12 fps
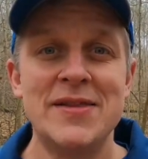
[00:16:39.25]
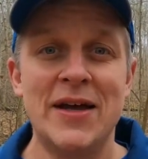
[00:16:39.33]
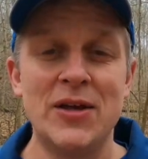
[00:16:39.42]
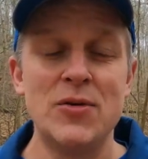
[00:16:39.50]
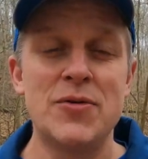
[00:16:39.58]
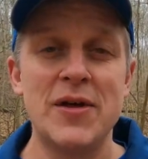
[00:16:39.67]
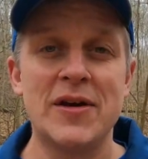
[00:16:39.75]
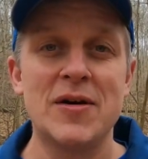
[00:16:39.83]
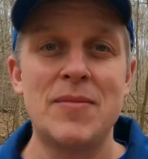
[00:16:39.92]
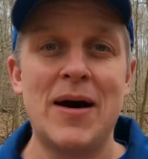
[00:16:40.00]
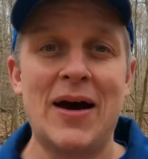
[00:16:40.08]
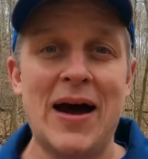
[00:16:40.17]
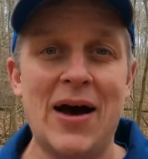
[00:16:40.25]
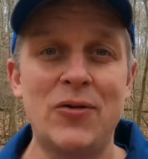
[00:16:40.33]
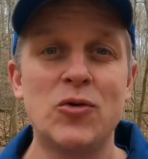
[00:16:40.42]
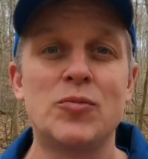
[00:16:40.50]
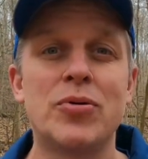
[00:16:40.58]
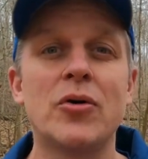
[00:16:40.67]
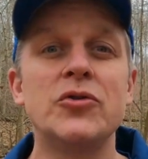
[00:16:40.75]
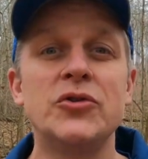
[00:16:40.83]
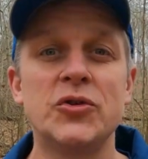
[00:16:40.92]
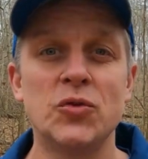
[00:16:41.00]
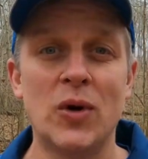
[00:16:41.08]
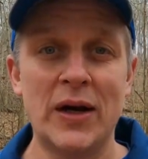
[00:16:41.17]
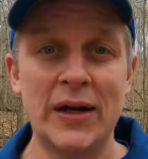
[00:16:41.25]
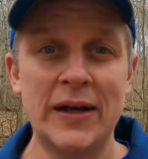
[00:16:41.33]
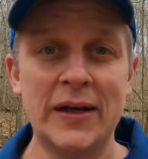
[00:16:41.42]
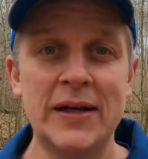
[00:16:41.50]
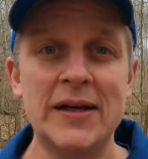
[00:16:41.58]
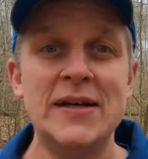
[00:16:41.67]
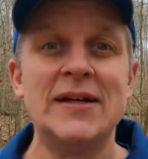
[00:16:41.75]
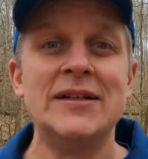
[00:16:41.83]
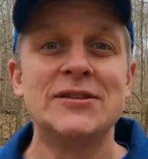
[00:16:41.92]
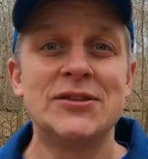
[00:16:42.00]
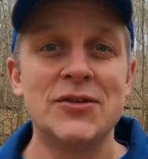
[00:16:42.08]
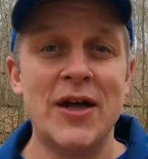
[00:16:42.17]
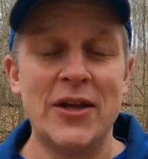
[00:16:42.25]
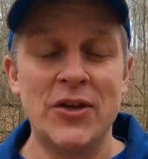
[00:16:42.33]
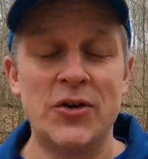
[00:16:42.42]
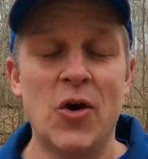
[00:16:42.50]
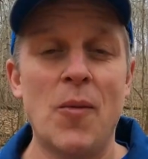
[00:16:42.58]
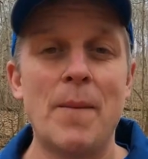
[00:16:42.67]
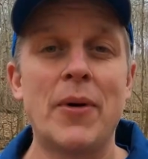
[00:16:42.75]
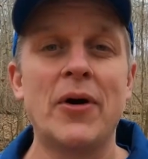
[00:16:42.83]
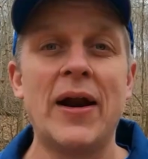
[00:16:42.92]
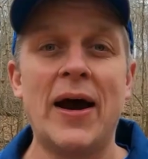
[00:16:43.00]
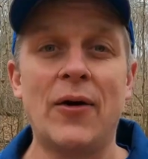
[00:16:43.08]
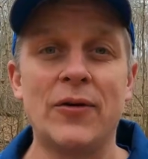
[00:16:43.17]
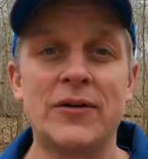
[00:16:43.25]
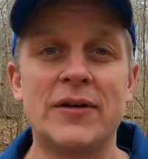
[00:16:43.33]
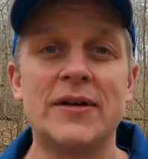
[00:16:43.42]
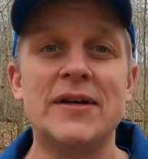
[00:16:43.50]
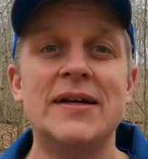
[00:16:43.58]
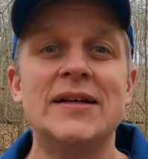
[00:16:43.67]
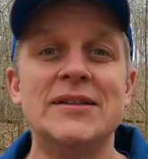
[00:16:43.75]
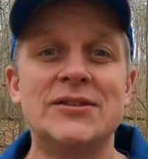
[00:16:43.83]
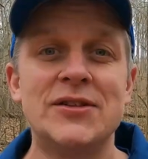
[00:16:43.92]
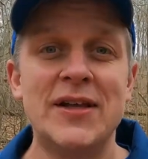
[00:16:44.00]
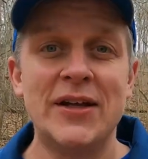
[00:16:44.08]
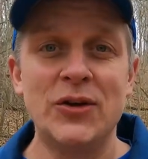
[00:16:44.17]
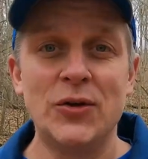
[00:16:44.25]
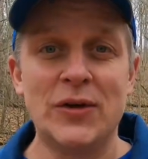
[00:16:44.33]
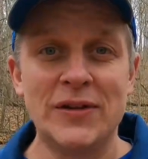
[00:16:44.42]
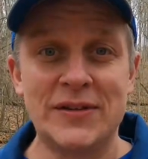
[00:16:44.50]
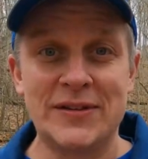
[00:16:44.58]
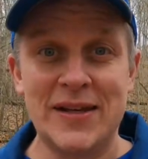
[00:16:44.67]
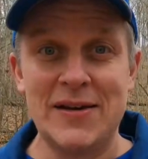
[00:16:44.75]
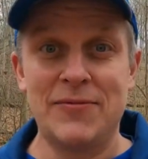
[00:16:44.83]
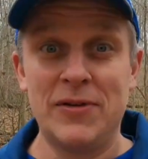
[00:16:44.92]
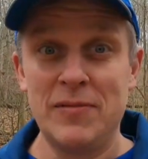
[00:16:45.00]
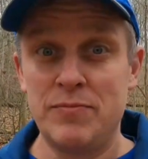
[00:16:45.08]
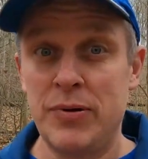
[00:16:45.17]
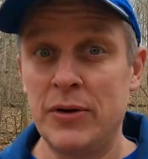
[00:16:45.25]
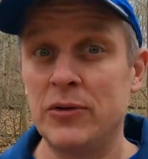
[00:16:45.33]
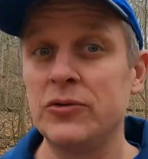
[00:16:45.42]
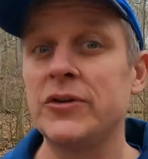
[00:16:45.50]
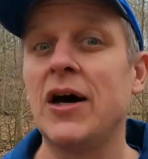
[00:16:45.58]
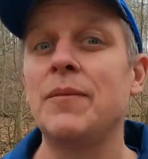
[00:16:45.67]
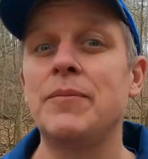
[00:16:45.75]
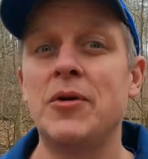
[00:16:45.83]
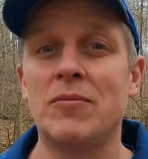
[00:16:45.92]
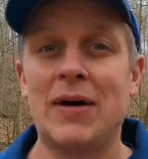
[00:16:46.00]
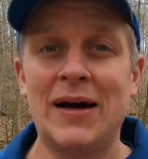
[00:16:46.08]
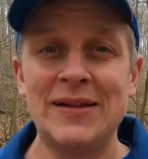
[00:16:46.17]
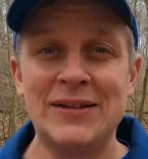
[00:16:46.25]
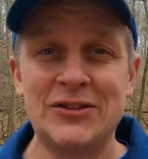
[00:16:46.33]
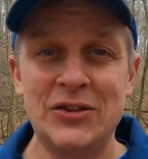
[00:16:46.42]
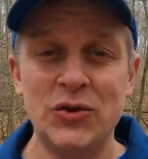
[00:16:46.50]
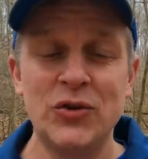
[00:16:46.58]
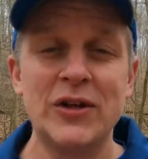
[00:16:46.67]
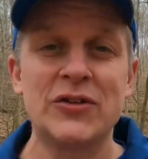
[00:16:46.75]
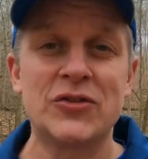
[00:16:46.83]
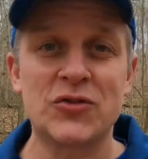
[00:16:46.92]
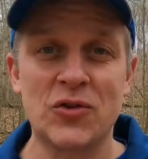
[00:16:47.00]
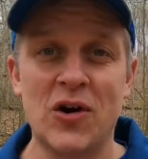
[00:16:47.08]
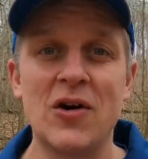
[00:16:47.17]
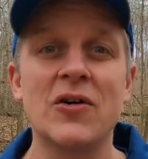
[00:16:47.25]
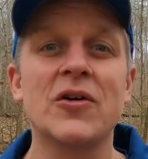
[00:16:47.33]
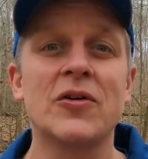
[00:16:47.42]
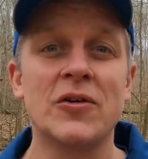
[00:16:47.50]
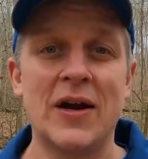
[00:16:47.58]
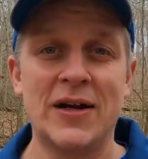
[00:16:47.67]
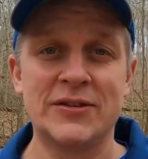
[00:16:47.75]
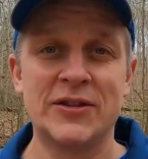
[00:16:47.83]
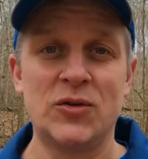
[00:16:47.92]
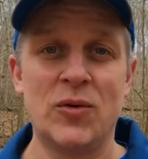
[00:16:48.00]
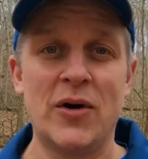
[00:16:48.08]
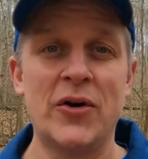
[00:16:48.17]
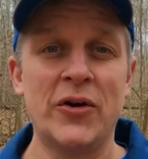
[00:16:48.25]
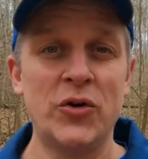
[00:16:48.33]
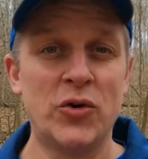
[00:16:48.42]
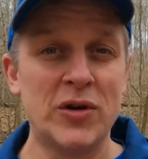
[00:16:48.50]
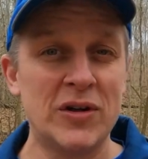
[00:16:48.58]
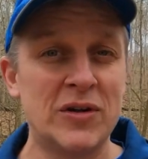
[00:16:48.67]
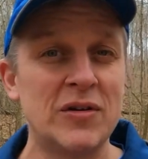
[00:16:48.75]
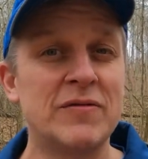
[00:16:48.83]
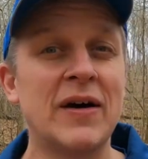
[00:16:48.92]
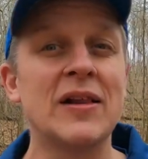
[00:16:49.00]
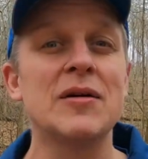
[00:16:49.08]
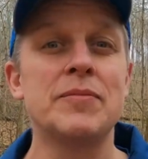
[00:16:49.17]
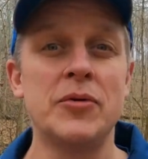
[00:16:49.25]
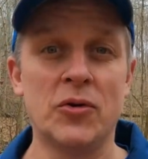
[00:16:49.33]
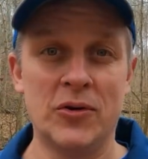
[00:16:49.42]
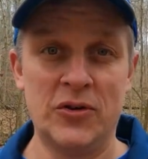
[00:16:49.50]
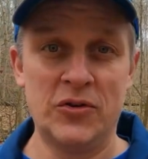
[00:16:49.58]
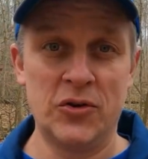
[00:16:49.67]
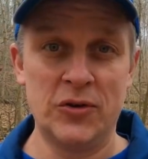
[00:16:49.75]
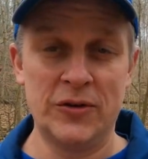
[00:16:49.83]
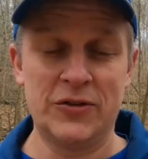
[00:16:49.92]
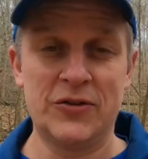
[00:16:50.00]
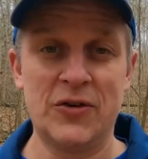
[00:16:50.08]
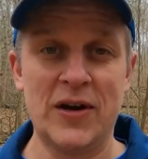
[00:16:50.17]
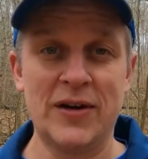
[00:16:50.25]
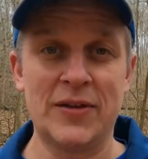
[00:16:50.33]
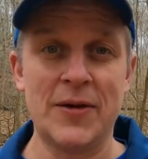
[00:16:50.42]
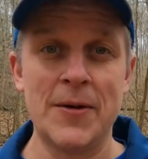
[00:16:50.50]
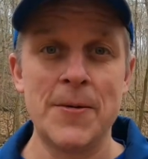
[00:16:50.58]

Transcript: that you think about how to approach your running so that you don't burn out, so that you can safely build up your mileage, so you can get stronger as a runner. You can develop your endurance strength,